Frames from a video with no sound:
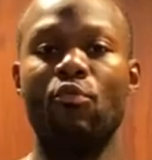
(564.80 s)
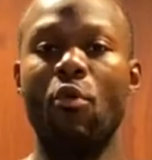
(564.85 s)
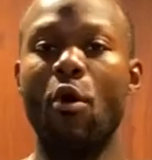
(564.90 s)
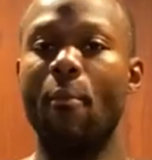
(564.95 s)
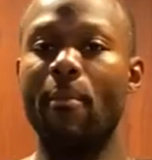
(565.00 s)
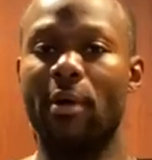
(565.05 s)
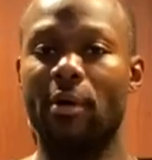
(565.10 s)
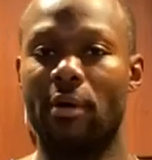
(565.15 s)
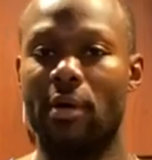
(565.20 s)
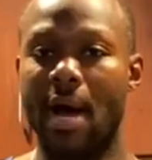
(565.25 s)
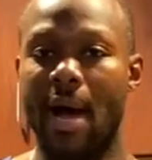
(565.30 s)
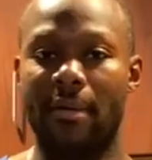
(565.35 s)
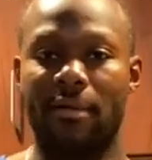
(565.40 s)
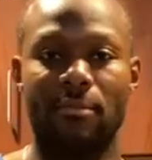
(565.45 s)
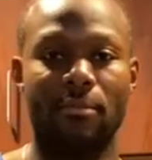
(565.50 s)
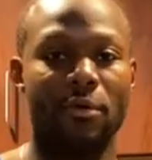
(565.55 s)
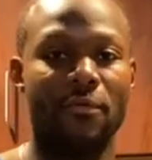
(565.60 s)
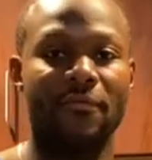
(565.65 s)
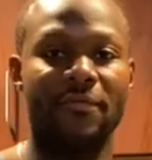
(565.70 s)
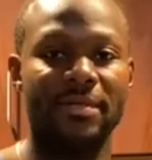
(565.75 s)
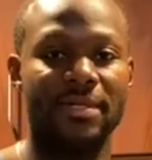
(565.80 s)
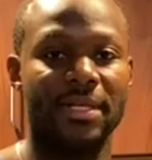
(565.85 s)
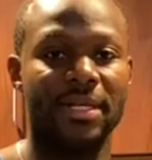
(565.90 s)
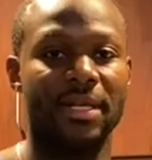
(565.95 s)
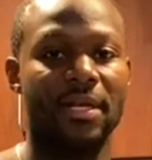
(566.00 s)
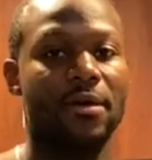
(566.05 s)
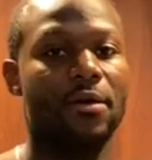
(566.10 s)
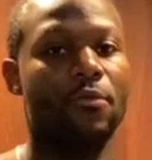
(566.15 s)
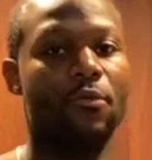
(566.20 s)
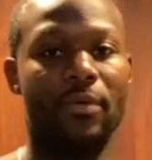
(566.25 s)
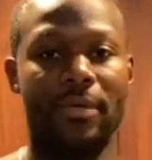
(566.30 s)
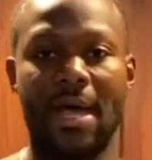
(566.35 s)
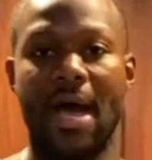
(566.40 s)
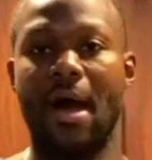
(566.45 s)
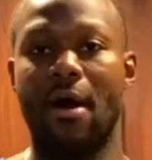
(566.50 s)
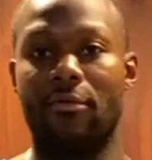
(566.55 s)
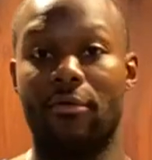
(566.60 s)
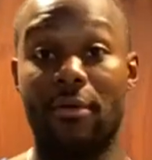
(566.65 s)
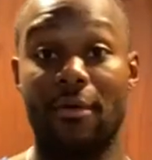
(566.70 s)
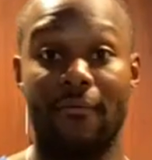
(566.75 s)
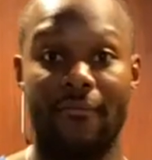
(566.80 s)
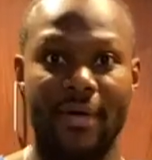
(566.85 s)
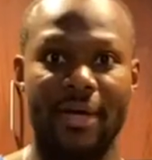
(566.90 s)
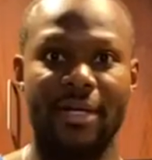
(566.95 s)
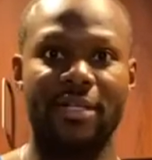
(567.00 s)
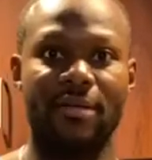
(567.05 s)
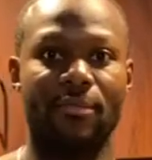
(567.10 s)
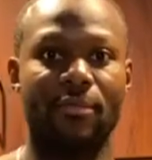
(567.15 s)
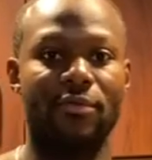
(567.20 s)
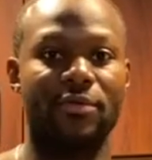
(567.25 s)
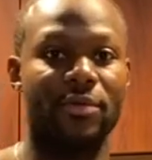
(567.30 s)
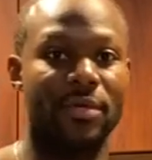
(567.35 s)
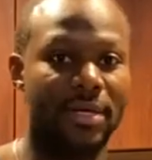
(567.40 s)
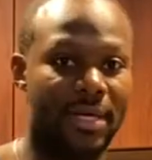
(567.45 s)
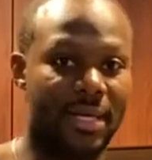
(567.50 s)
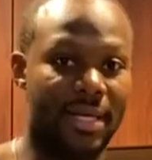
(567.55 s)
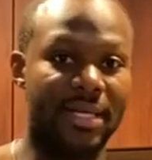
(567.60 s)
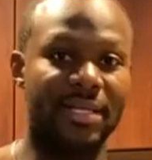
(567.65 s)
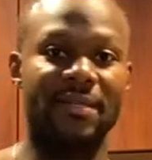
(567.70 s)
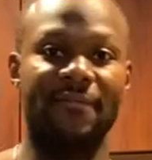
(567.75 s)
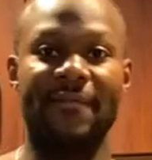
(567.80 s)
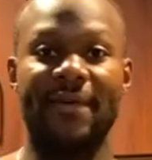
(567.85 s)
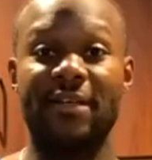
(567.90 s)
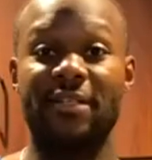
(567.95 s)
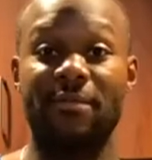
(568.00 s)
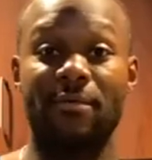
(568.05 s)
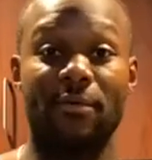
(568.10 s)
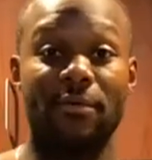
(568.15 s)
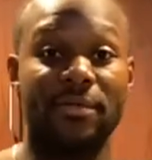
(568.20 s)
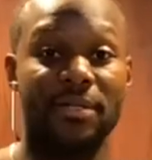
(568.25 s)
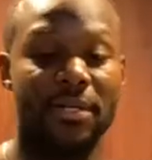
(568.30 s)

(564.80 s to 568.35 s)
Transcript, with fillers: won't build an optimal physique without vegetables. Get your vegetables